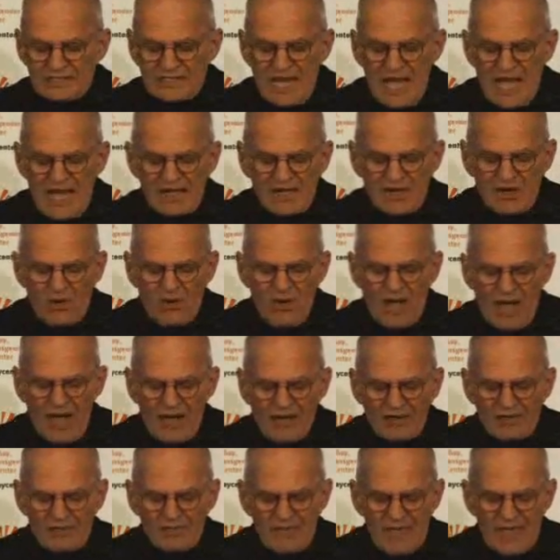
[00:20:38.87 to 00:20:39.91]
know how to
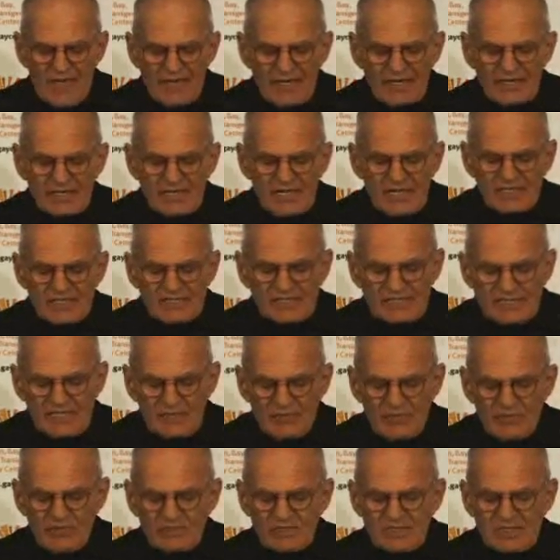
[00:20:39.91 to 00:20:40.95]
make
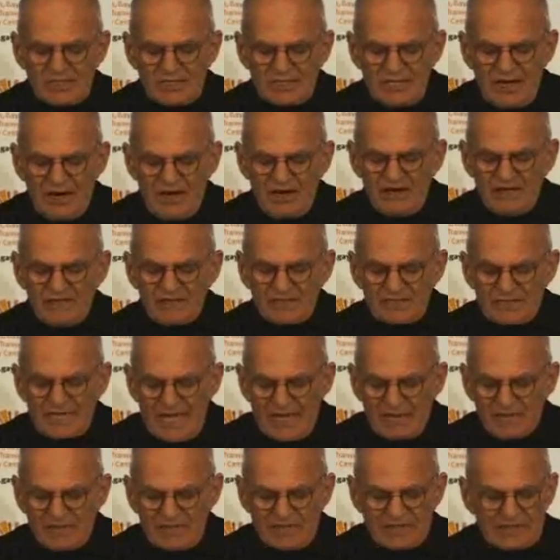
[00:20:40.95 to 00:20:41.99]
simple declarative
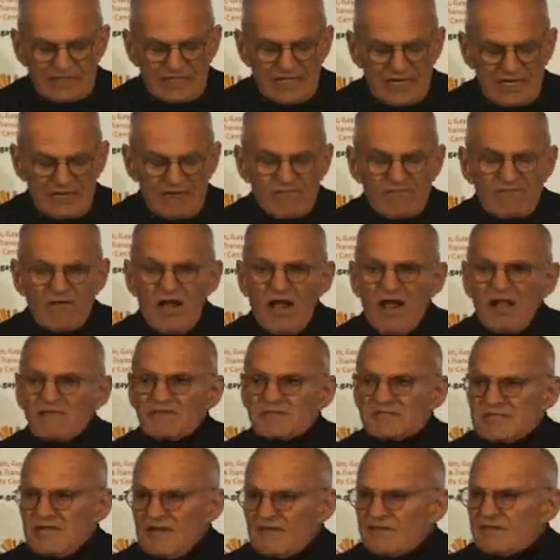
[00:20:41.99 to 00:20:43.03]
statements that involve
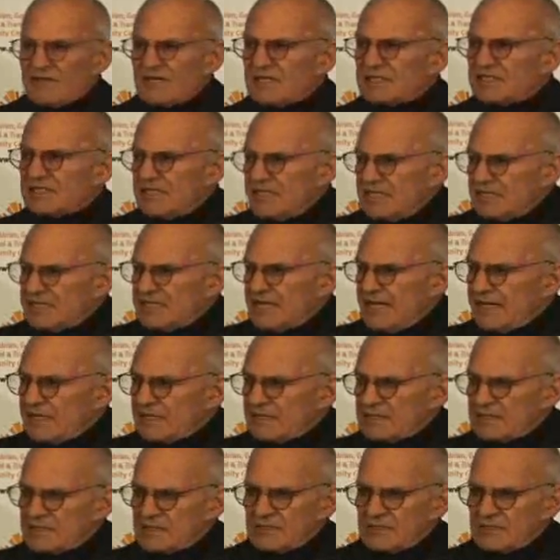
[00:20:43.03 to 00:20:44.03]
definite details.